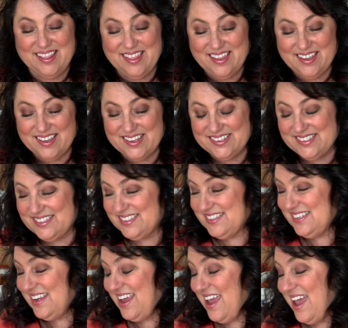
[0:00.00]

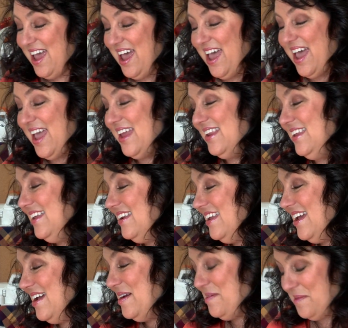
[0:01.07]
list. And you
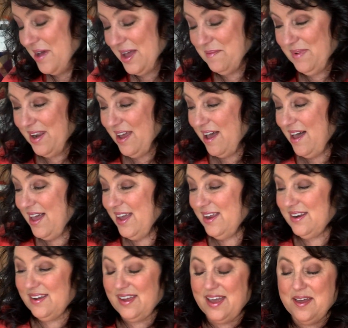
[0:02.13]
know, I'm
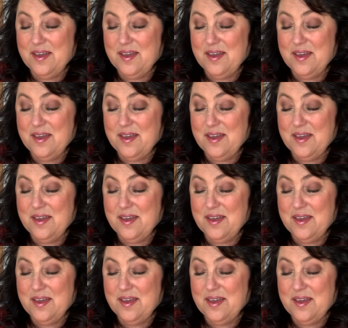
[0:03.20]
not,